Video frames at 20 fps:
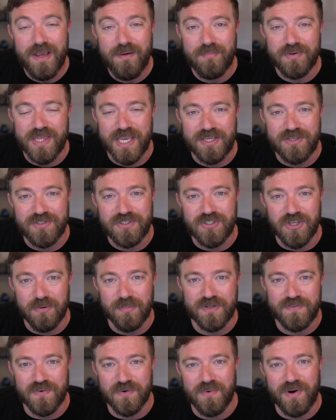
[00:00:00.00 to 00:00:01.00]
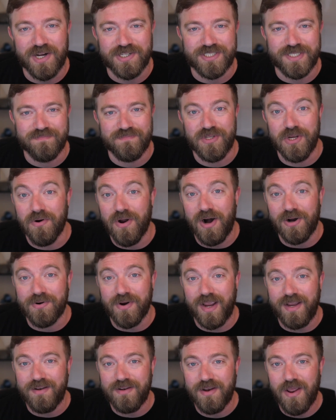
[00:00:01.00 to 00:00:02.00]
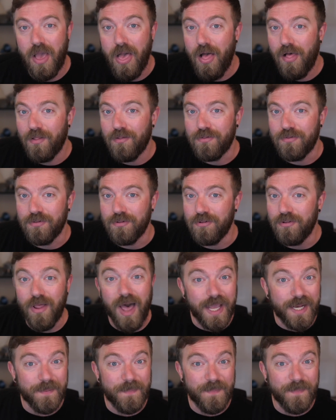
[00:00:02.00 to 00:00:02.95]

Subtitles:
But thank you so much for watching. You're all great. Light